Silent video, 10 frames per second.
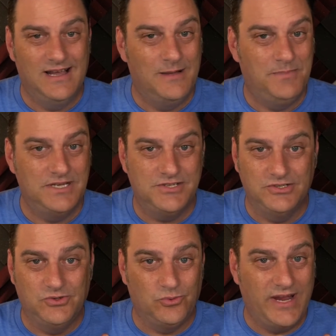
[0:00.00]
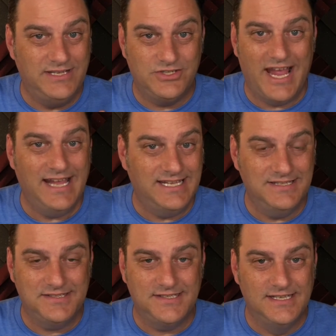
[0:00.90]
a bunch of great
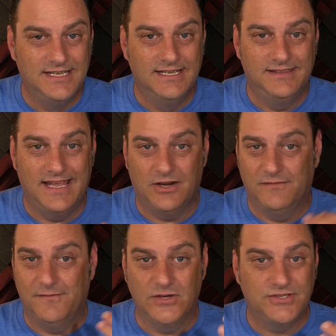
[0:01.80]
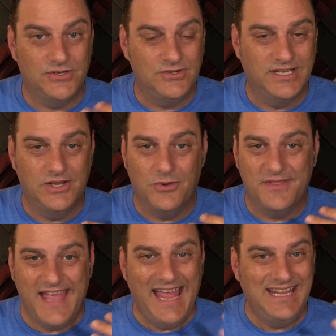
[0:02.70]
jackets that are versatile, can go
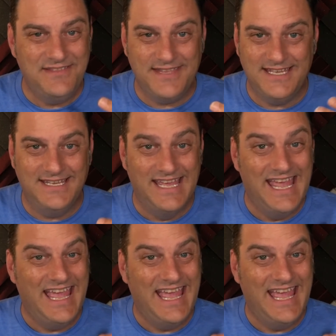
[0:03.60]
with anything.